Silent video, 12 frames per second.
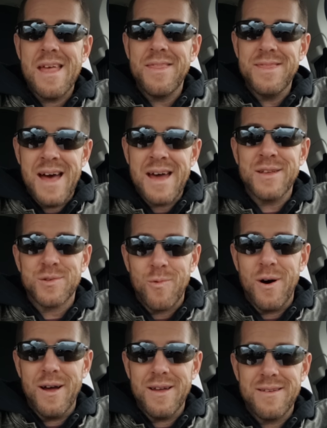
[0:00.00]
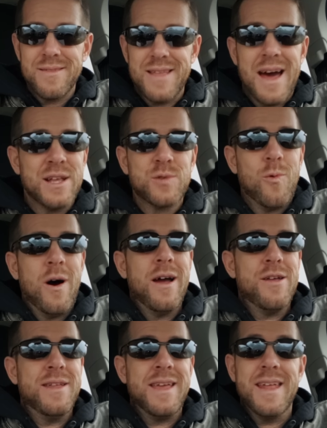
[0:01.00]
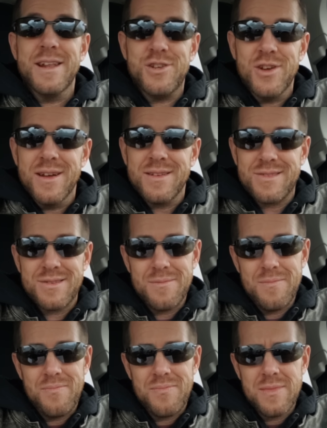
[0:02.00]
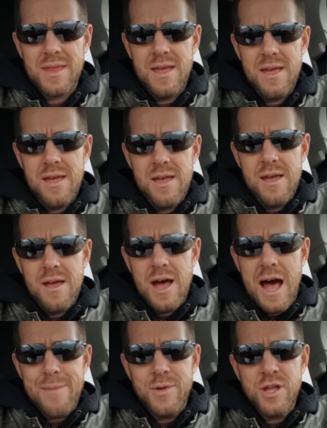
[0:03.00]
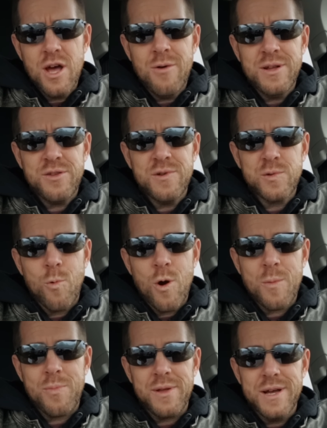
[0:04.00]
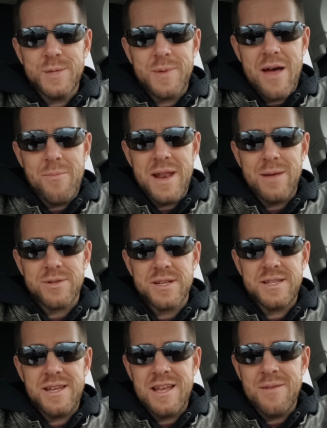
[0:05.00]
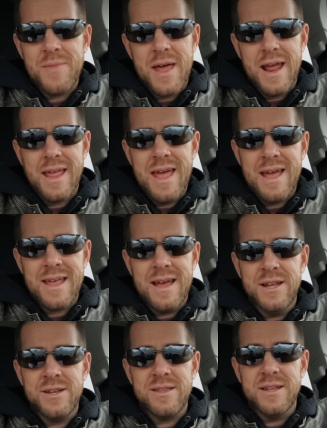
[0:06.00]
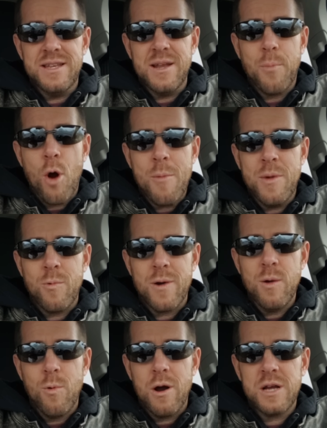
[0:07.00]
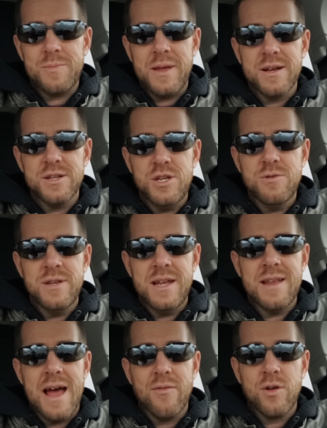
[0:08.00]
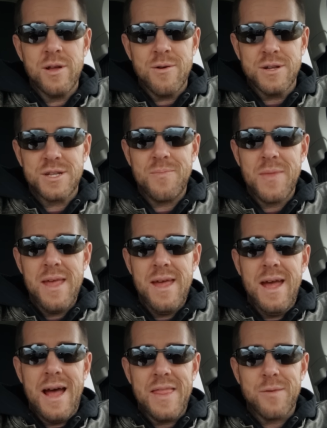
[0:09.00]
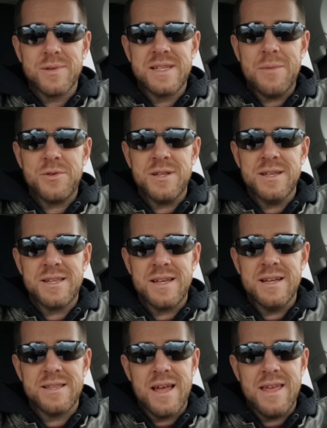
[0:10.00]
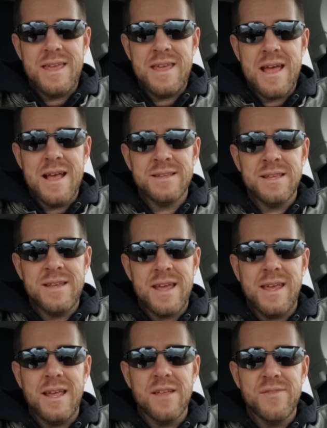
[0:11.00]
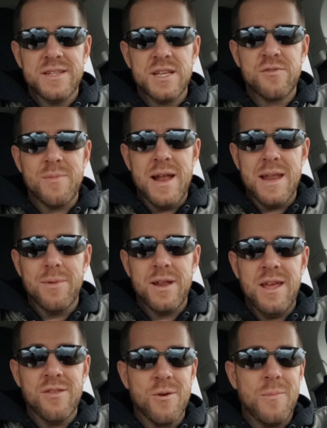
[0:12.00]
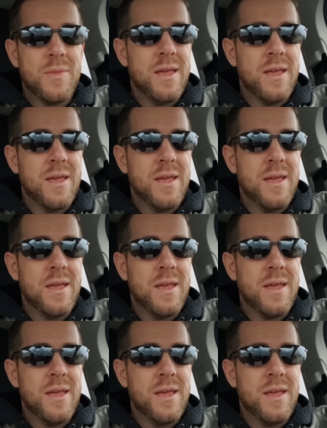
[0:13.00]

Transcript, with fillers: That is why. That is why you didn't get a chance. I've been going to his workplace but haven't been able to see him, and I can't get into the department where he works because you need to have clearance. And the receptionist says that he isn't taking any visits from anybody either.